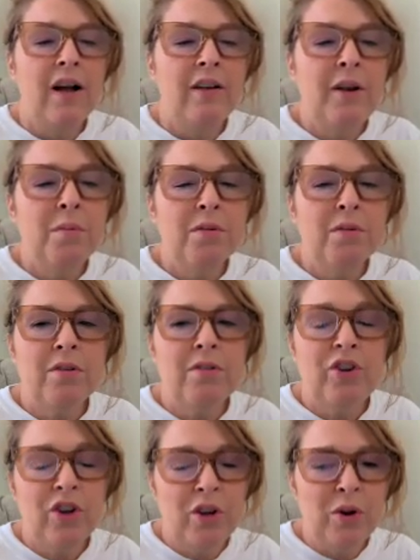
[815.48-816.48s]
Number
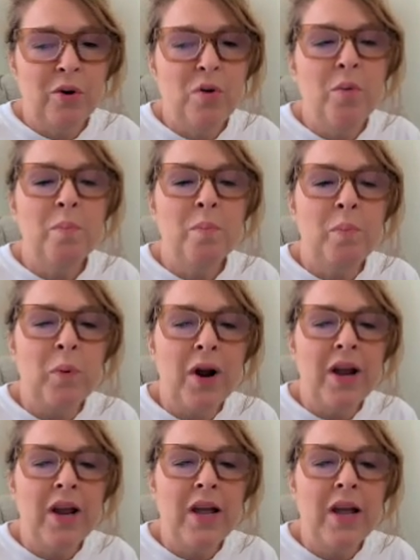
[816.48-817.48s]
2,
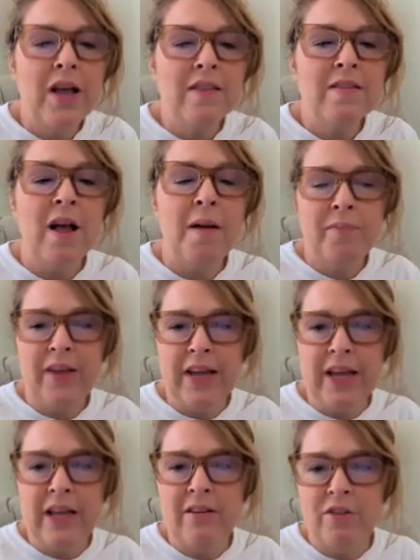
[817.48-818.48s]
bring
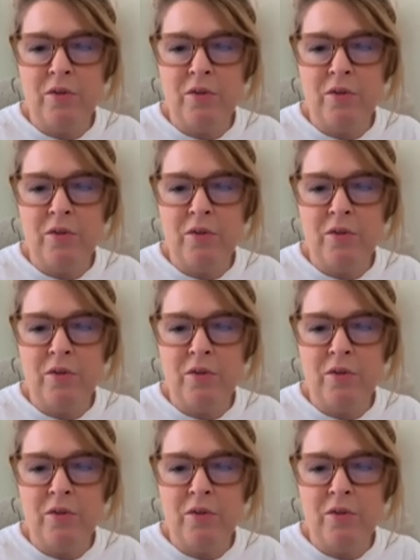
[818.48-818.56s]
something into the